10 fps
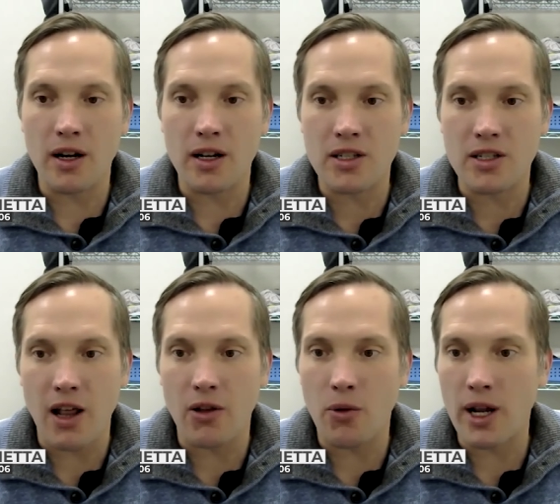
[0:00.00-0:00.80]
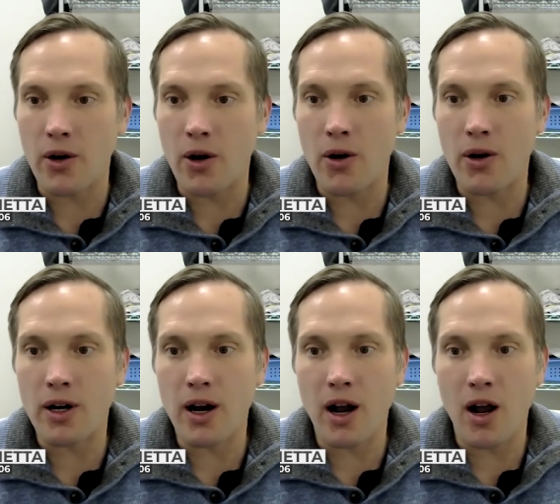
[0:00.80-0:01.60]
accelerator
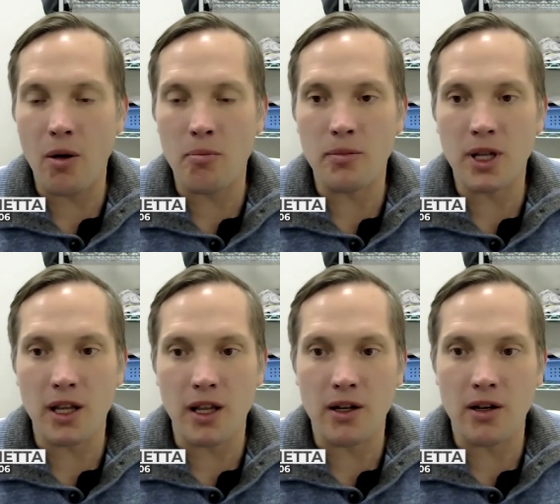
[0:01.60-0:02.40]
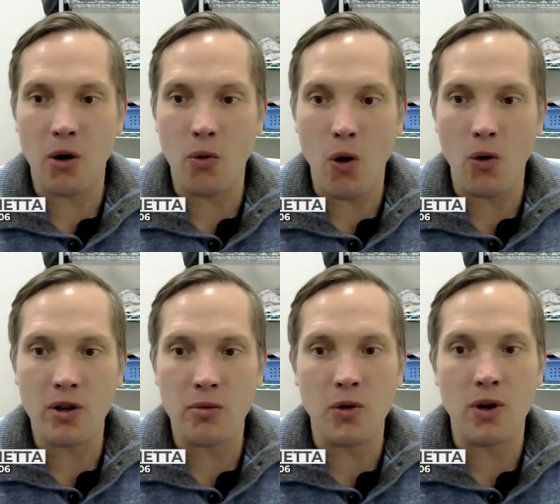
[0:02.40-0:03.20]
um, in a rural
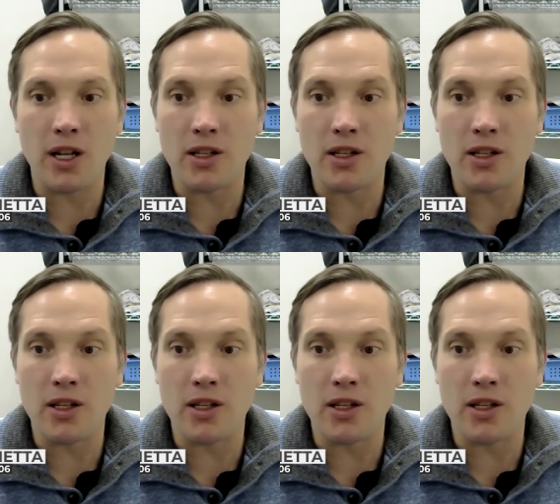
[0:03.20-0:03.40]
community.